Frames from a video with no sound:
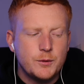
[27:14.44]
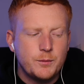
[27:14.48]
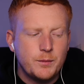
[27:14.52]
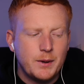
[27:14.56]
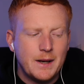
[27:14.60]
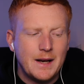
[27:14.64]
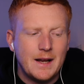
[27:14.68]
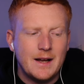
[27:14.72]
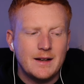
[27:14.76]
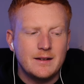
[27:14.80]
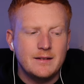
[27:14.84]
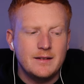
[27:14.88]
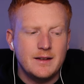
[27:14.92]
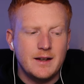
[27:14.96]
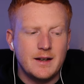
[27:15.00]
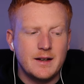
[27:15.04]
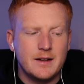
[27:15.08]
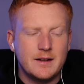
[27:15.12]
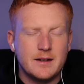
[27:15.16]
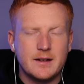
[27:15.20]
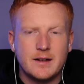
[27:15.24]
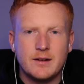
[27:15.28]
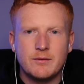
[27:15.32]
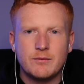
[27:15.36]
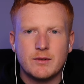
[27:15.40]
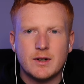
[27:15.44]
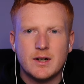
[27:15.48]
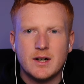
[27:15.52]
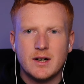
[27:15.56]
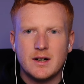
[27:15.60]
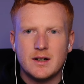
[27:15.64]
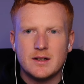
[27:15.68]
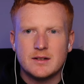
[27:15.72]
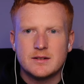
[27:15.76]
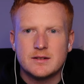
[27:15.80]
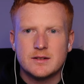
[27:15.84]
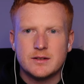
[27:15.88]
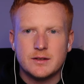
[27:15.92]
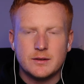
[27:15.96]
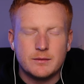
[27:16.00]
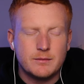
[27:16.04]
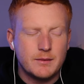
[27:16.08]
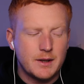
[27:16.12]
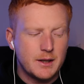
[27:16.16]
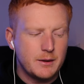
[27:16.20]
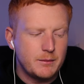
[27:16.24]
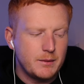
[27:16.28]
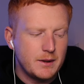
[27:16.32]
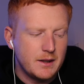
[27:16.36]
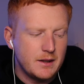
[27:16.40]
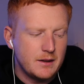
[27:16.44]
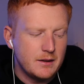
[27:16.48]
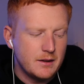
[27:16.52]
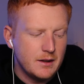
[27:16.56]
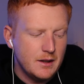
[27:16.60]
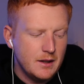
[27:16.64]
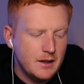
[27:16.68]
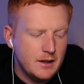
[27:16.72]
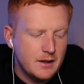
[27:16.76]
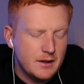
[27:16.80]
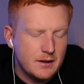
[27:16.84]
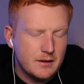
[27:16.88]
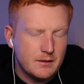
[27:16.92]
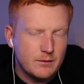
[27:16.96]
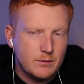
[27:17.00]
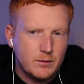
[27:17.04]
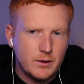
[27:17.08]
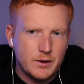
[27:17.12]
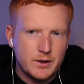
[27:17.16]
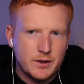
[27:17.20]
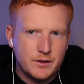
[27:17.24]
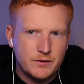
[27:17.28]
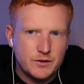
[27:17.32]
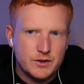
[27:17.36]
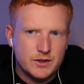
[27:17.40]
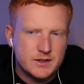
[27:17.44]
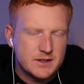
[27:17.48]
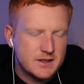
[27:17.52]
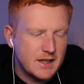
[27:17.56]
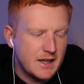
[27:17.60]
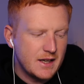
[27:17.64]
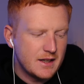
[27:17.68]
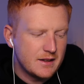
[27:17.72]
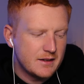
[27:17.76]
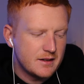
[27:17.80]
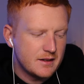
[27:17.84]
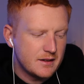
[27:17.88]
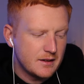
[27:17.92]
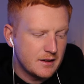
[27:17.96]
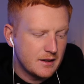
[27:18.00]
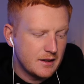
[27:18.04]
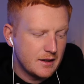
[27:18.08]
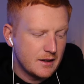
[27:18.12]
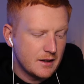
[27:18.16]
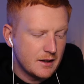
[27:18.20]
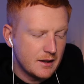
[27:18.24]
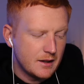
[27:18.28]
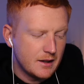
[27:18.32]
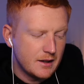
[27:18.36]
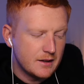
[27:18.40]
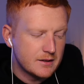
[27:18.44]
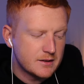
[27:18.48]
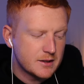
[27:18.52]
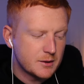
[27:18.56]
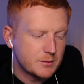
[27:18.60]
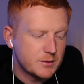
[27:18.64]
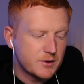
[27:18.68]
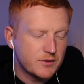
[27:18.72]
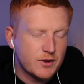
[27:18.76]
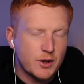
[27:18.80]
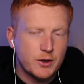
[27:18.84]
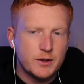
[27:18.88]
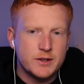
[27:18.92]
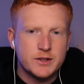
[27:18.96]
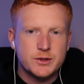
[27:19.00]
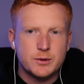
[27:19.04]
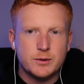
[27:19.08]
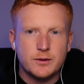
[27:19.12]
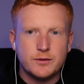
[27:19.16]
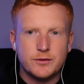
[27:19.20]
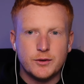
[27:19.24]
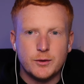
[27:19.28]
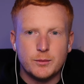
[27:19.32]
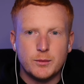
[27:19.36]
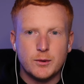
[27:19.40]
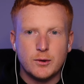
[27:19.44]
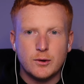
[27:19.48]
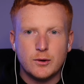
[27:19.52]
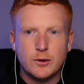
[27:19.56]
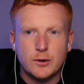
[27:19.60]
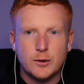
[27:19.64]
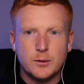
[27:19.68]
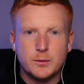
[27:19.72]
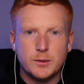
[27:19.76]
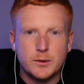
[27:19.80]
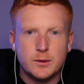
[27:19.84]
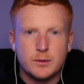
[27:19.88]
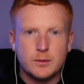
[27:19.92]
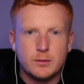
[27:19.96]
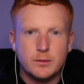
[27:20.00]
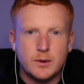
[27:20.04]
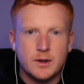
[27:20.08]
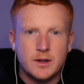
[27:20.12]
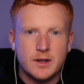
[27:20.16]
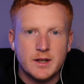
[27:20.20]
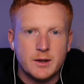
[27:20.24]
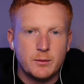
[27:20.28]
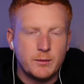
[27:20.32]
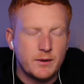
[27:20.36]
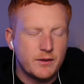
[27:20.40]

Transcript: Would you plan then, in regards to maybe what you've just said, uh, in terms of going into a football club or